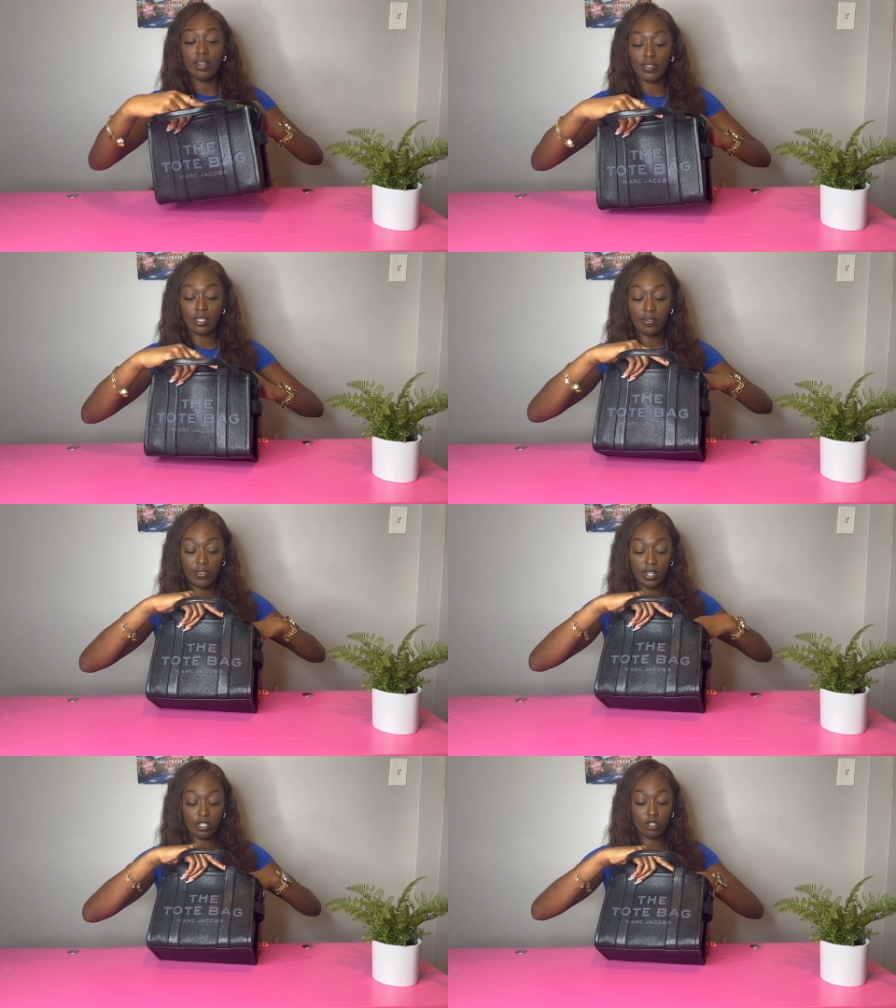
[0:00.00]
have stuff in
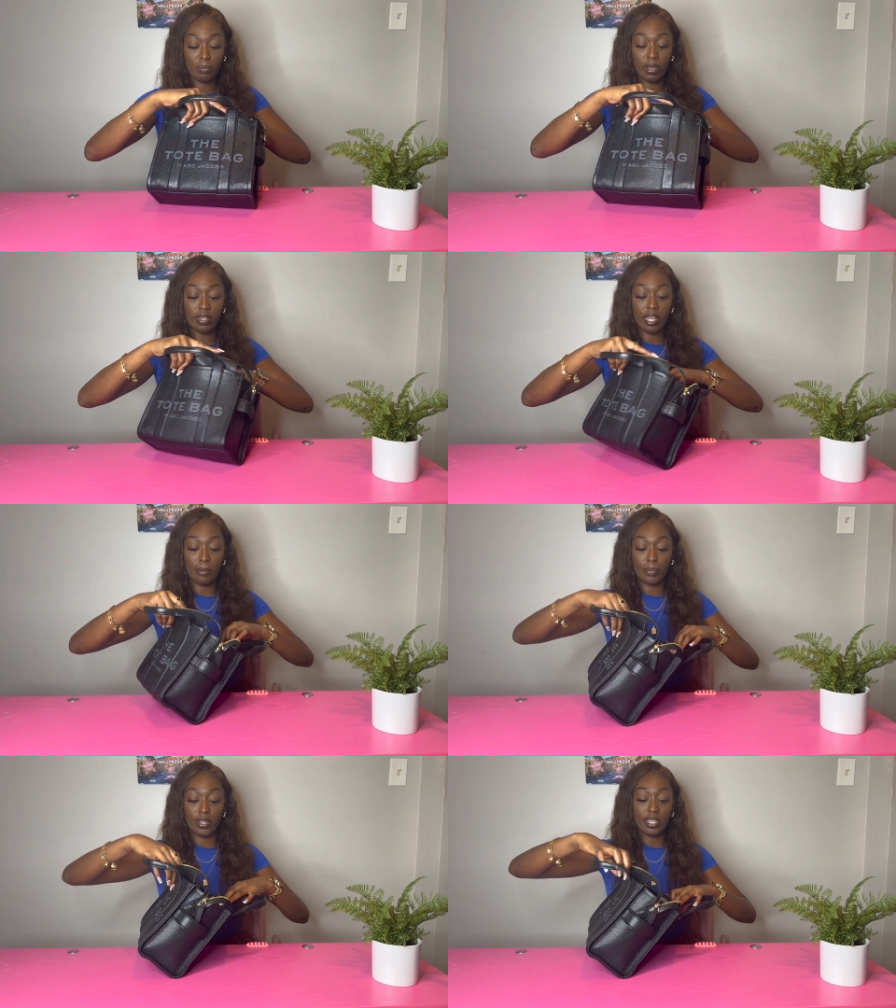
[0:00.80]
there, don't mind that,
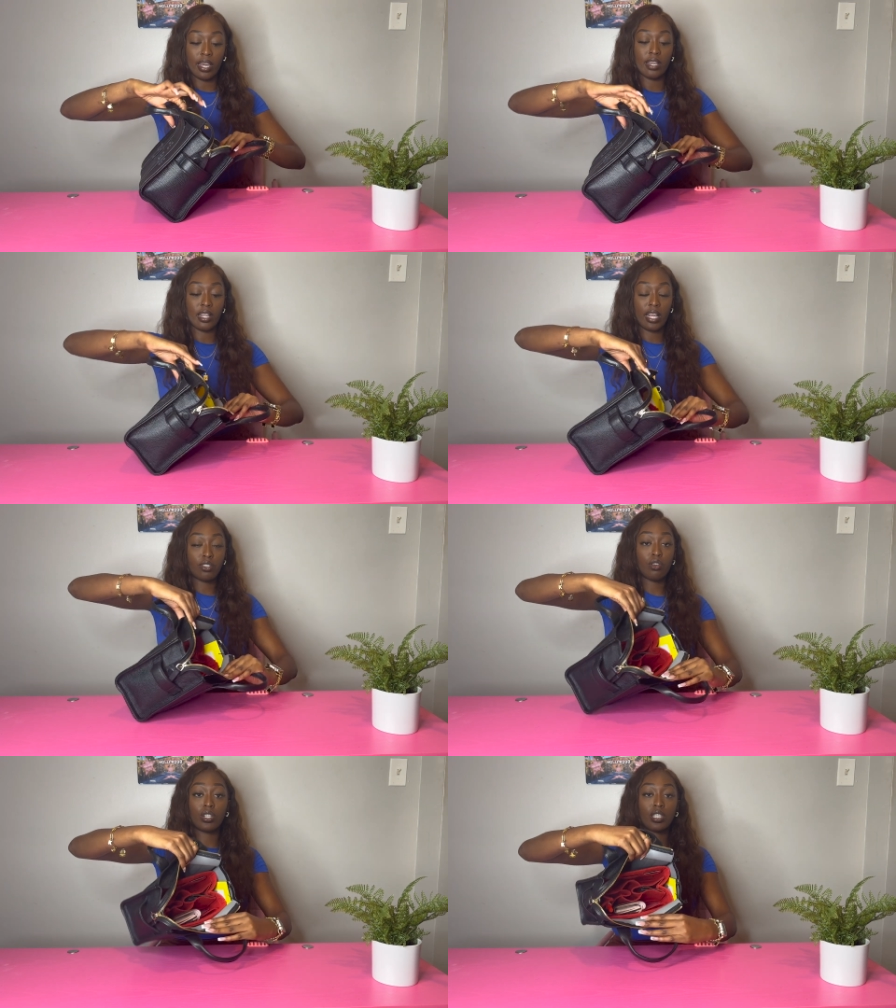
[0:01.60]
but yeah, as you
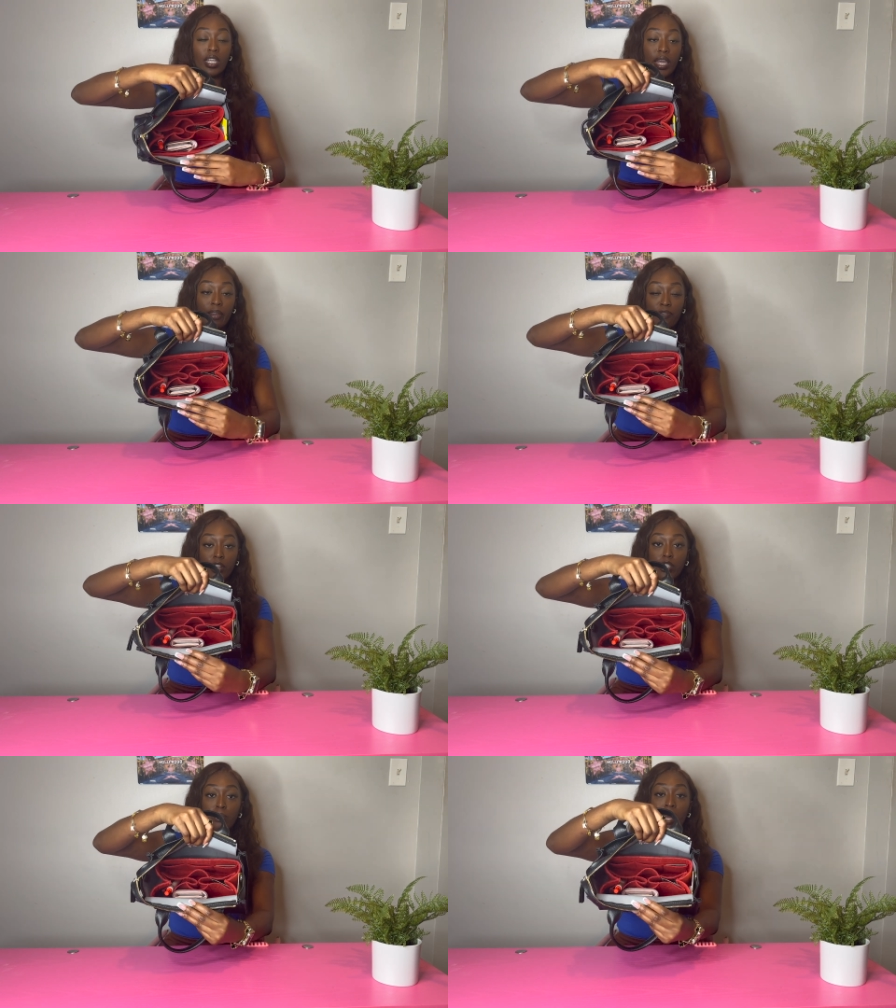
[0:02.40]
can see, it
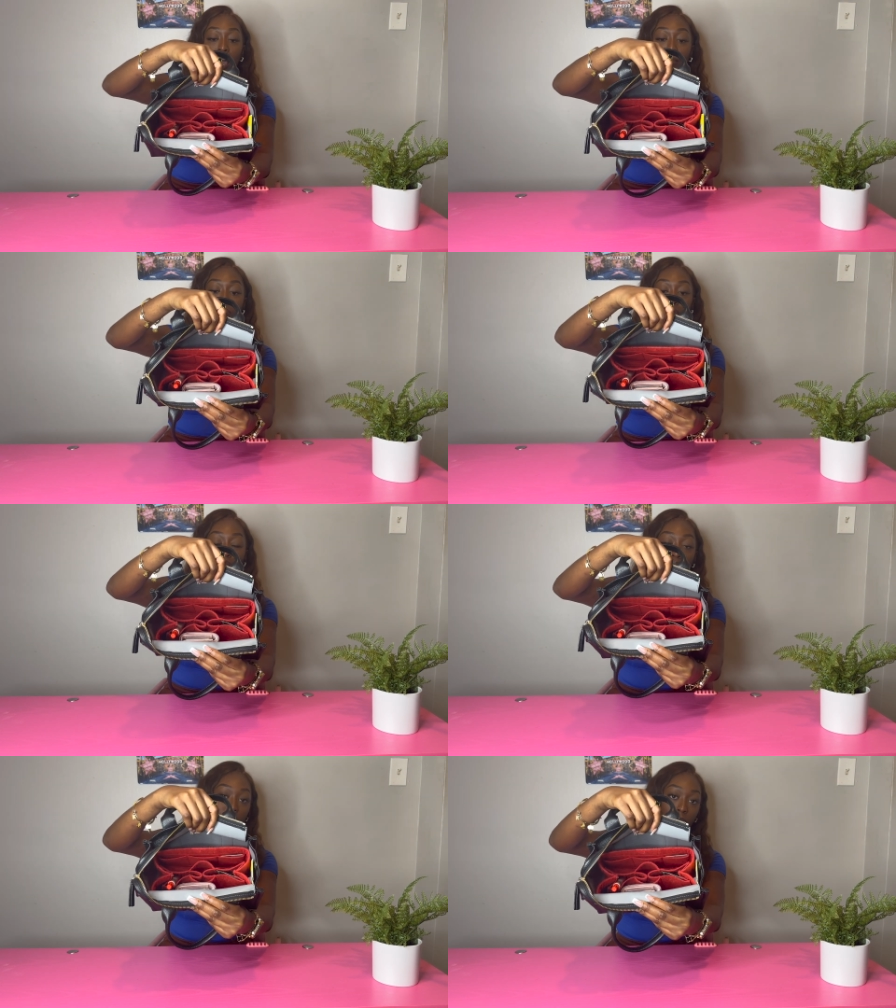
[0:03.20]
fits
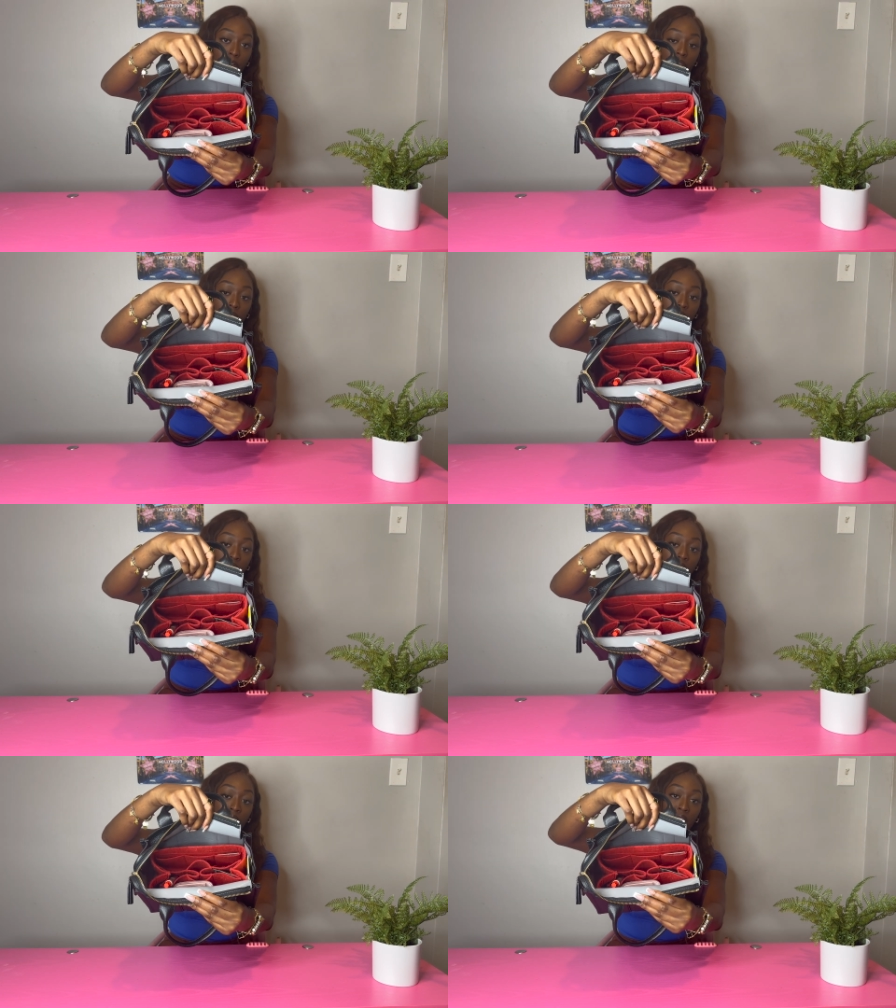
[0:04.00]
absolutely perfectly
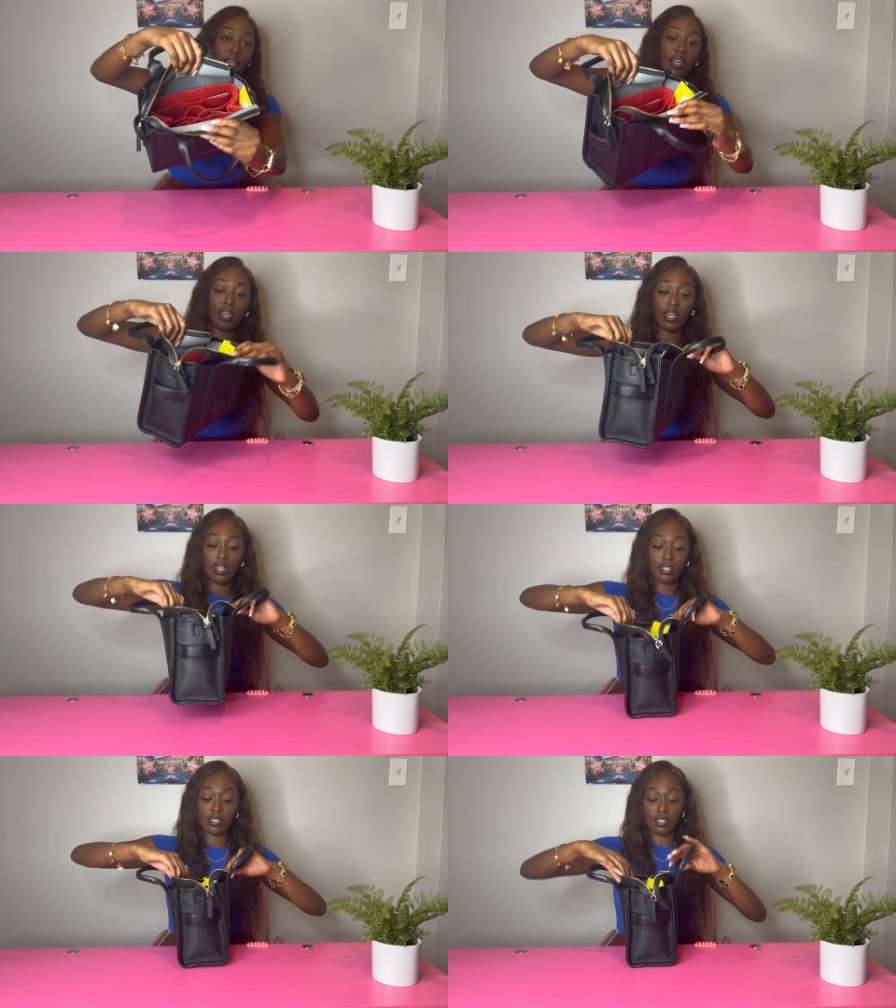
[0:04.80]
and
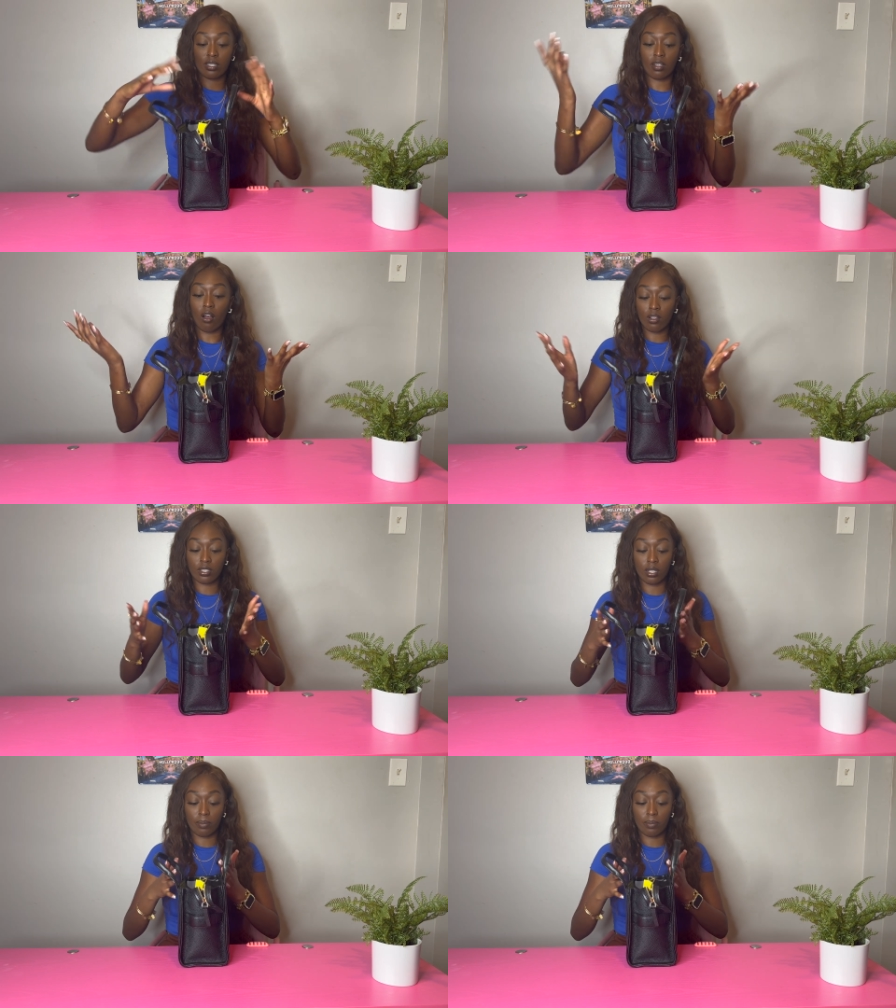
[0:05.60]
it's just awesome.